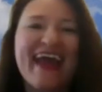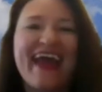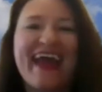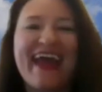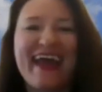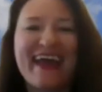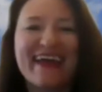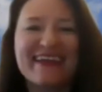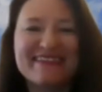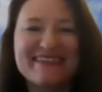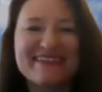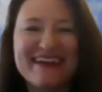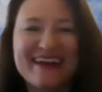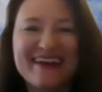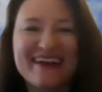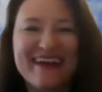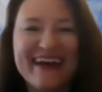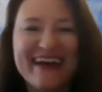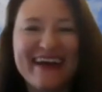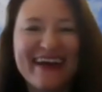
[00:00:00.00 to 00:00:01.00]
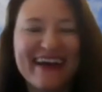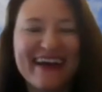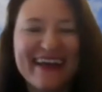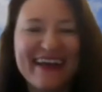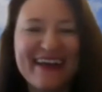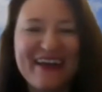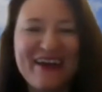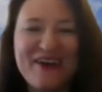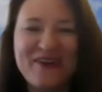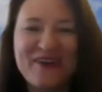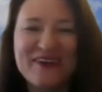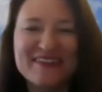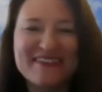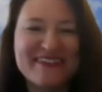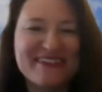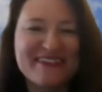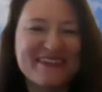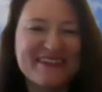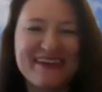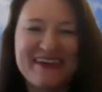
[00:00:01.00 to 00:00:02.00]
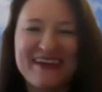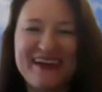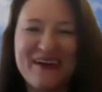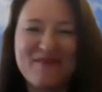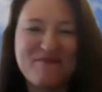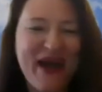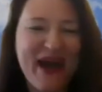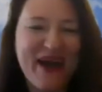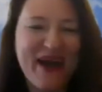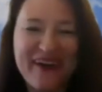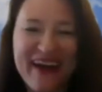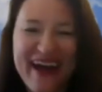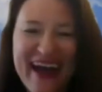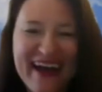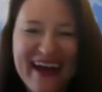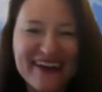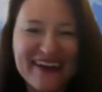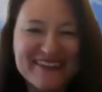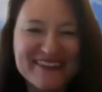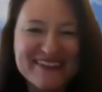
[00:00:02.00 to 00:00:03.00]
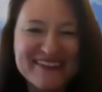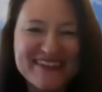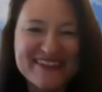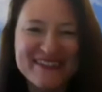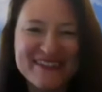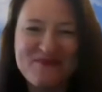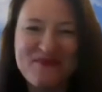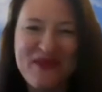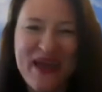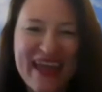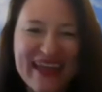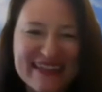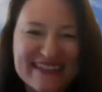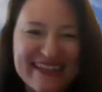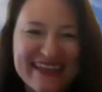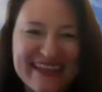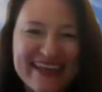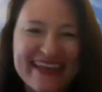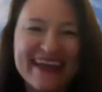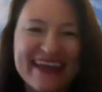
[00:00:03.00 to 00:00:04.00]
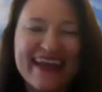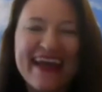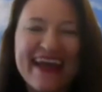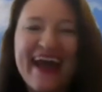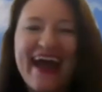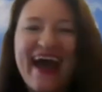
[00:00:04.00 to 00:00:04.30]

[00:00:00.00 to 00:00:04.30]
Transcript: And Sarah, is just a powerhouse. She's amazing.